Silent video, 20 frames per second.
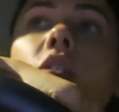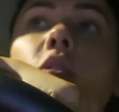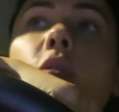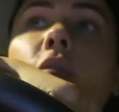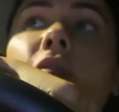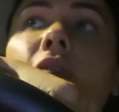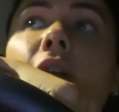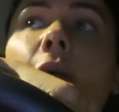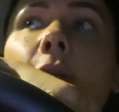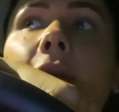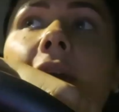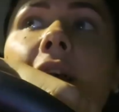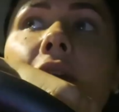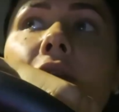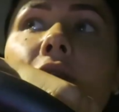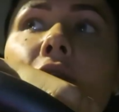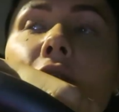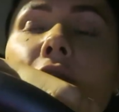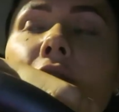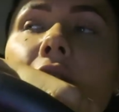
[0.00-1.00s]
do a thumbnail
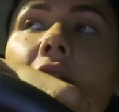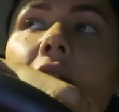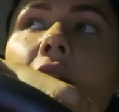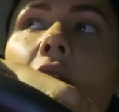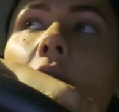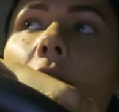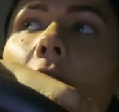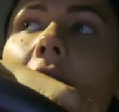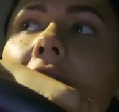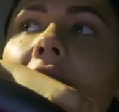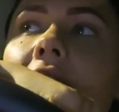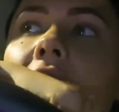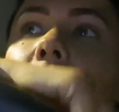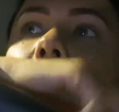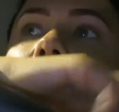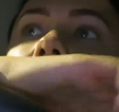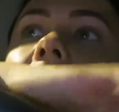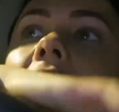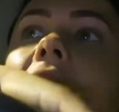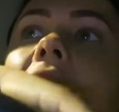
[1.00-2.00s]
for a video, add some
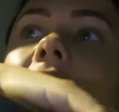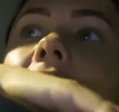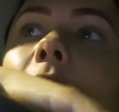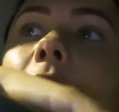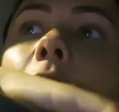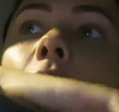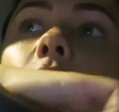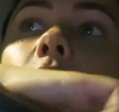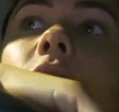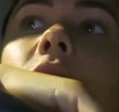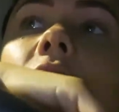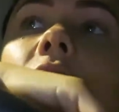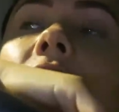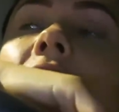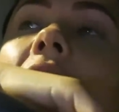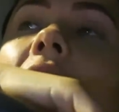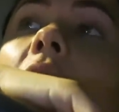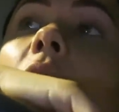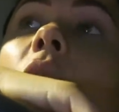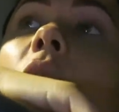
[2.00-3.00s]
links and post a
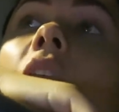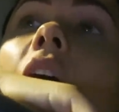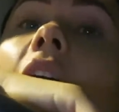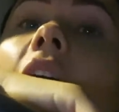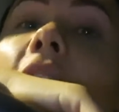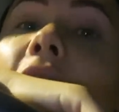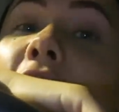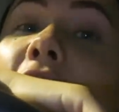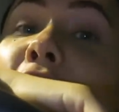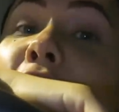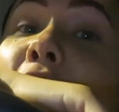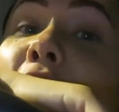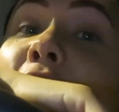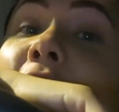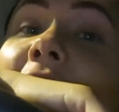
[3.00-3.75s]
video live, a full